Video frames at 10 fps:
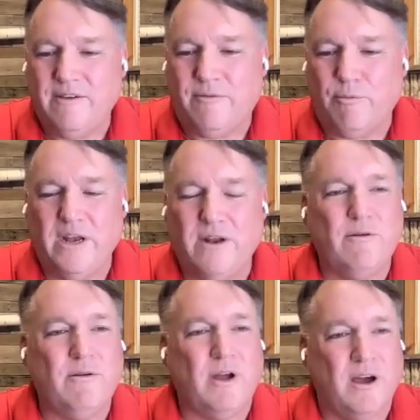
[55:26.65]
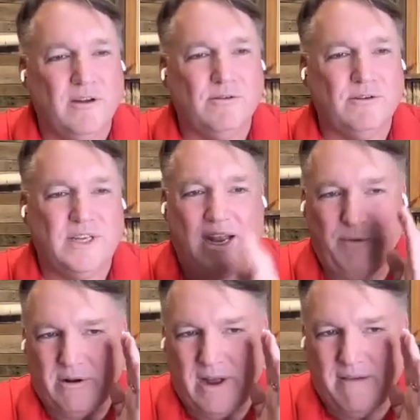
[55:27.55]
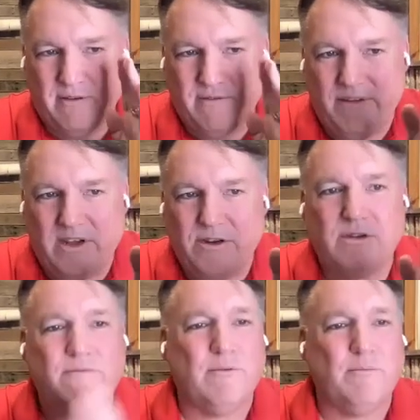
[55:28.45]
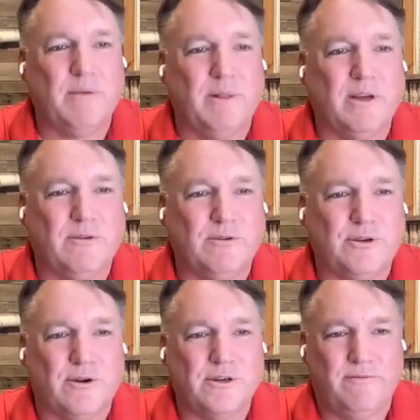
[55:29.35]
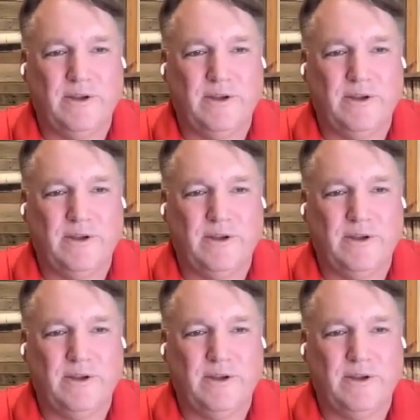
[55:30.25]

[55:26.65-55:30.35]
if we don't understand, we don't have a vision for biblical church,